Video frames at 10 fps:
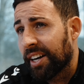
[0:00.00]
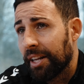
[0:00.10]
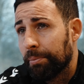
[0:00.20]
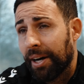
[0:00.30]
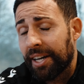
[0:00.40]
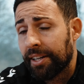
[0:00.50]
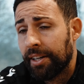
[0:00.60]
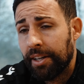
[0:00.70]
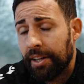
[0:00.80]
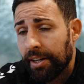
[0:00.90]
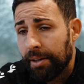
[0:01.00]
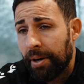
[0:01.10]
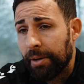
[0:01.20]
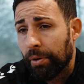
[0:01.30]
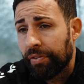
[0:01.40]
right back
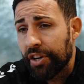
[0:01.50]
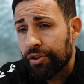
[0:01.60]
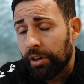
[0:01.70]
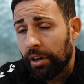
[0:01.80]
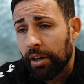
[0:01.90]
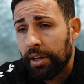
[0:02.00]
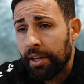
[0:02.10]
very professional.